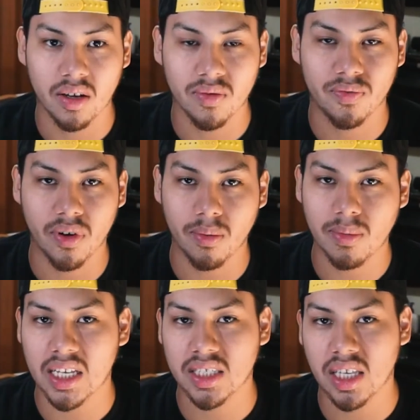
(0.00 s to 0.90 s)
From
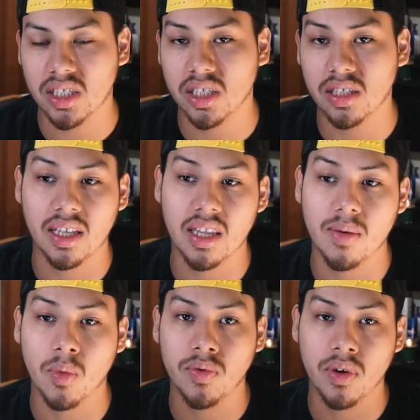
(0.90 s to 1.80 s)
that station, then they
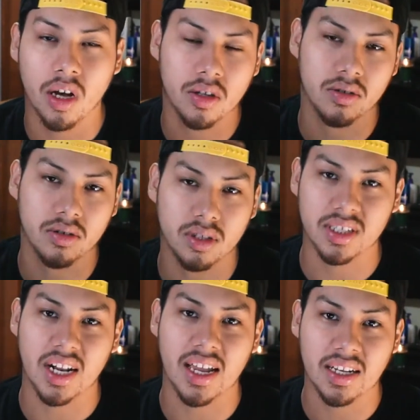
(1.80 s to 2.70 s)
move you on to a
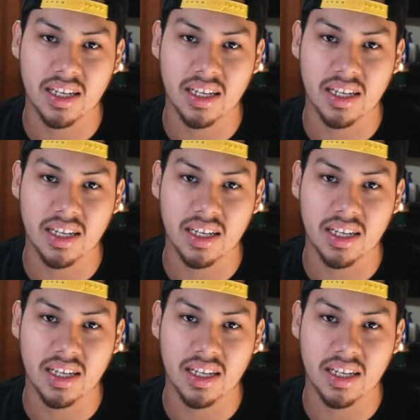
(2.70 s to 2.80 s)
slightly